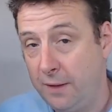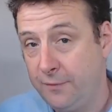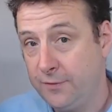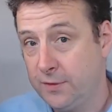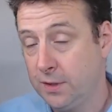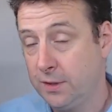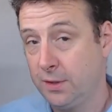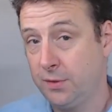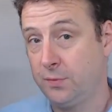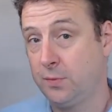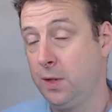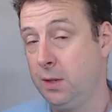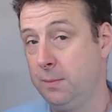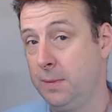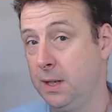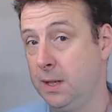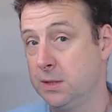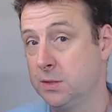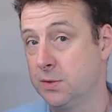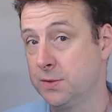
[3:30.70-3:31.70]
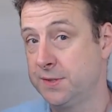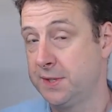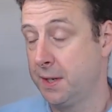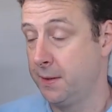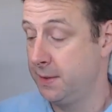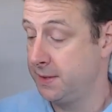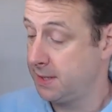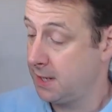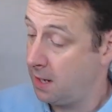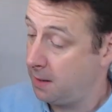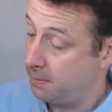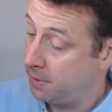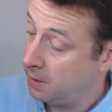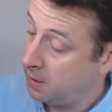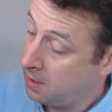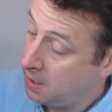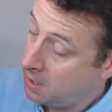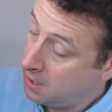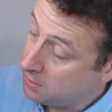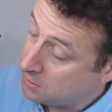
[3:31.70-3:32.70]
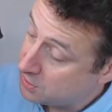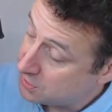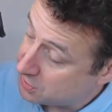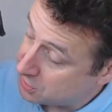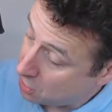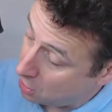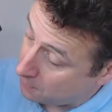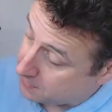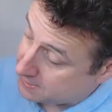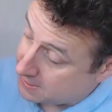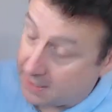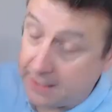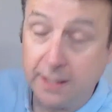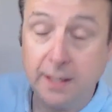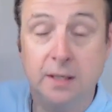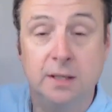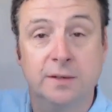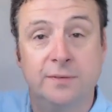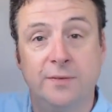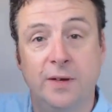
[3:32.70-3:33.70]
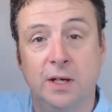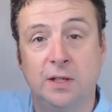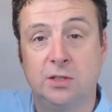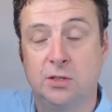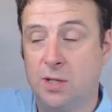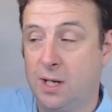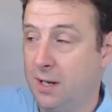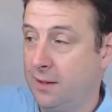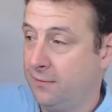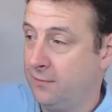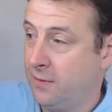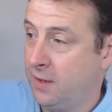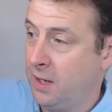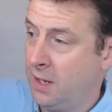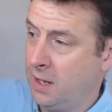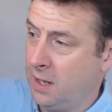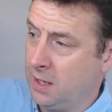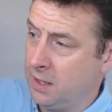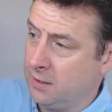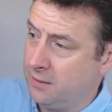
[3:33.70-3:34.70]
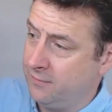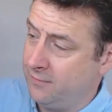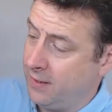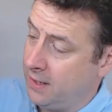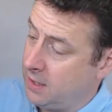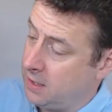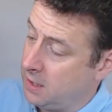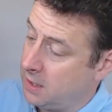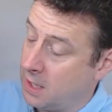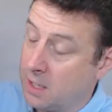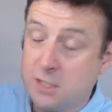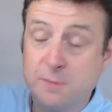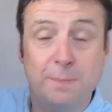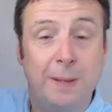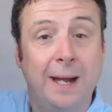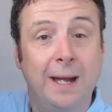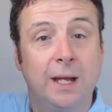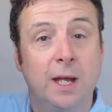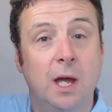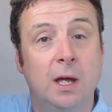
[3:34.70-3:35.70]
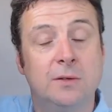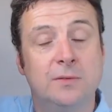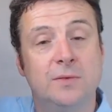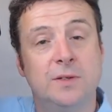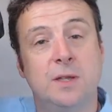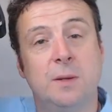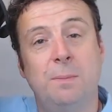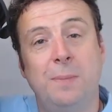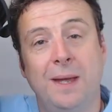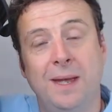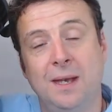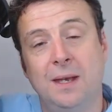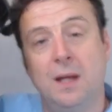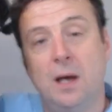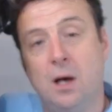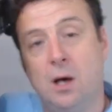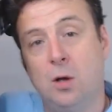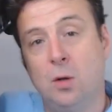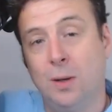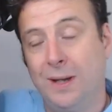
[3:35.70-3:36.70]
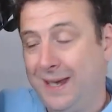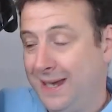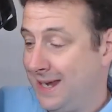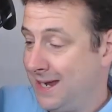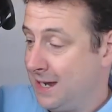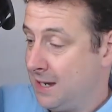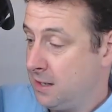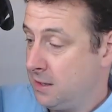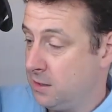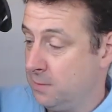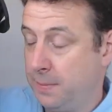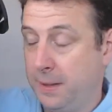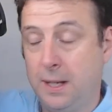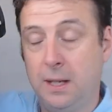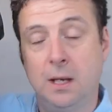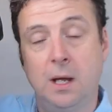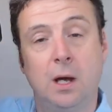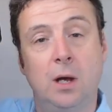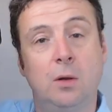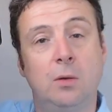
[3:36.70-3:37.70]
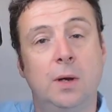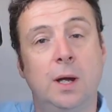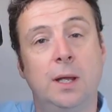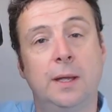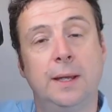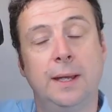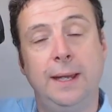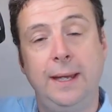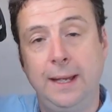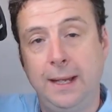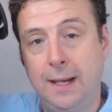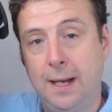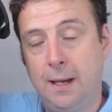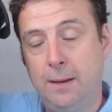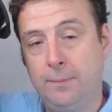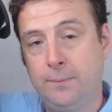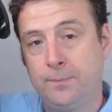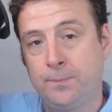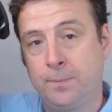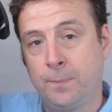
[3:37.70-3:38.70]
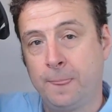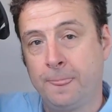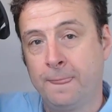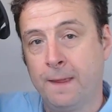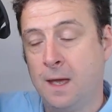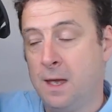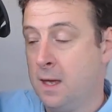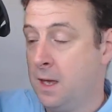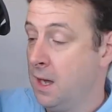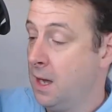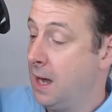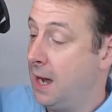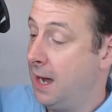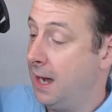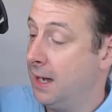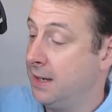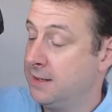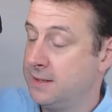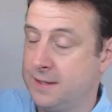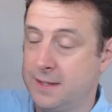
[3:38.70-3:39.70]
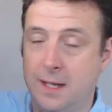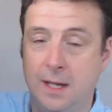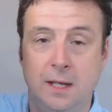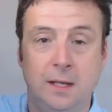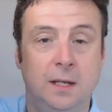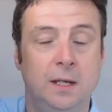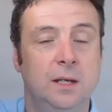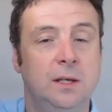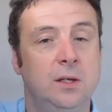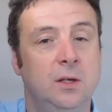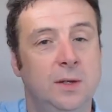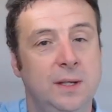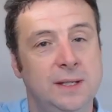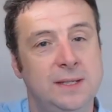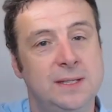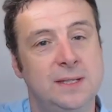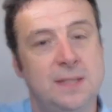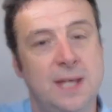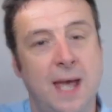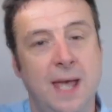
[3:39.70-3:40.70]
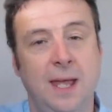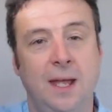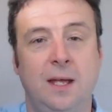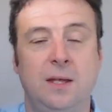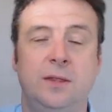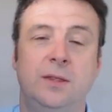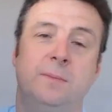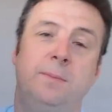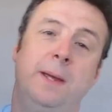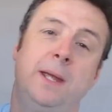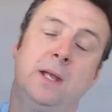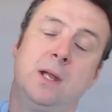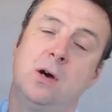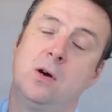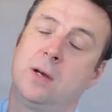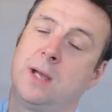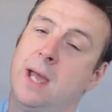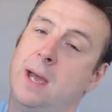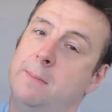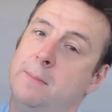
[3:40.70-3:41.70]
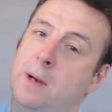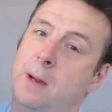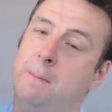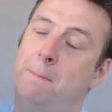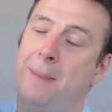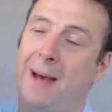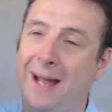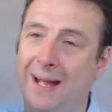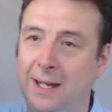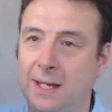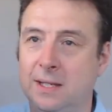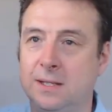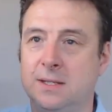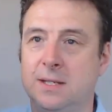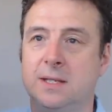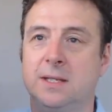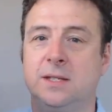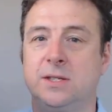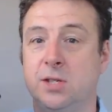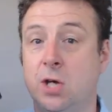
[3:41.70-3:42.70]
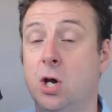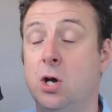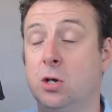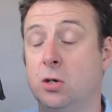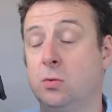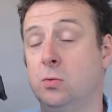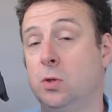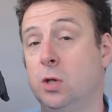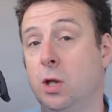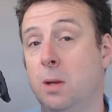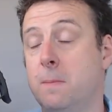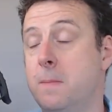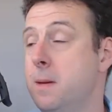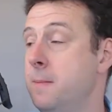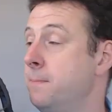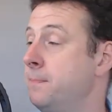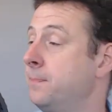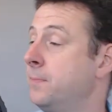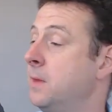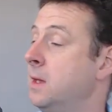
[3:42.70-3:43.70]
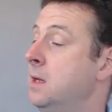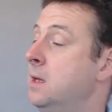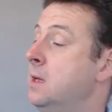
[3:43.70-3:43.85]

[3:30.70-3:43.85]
After the 3 minutes or so is up, to stop taking the photograph, finger goes back over the pinhole here, the pinhole rather here, and then you need to take the pinhole camera back into the dark room.